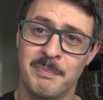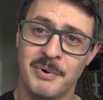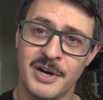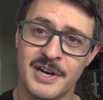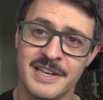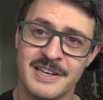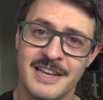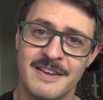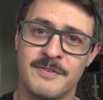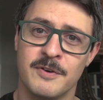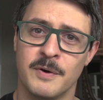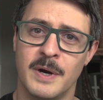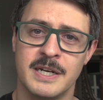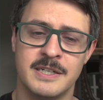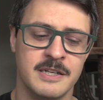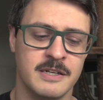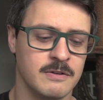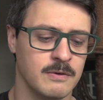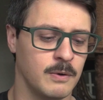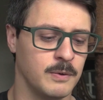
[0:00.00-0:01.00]
But if you're
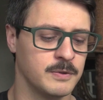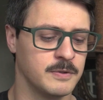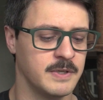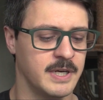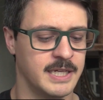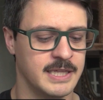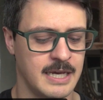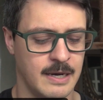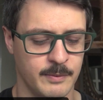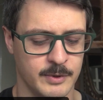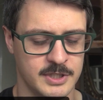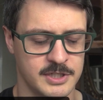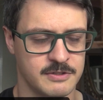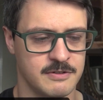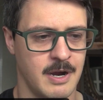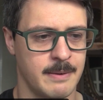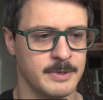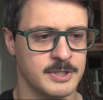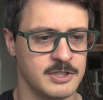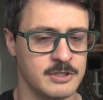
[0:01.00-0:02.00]
18 or older and that would
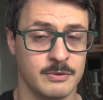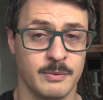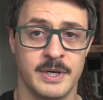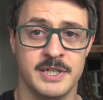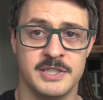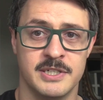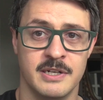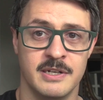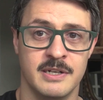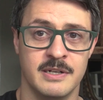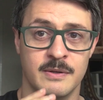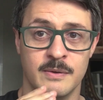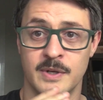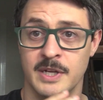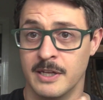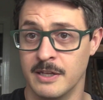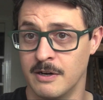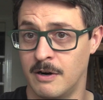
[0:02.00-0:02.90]
describe your situation,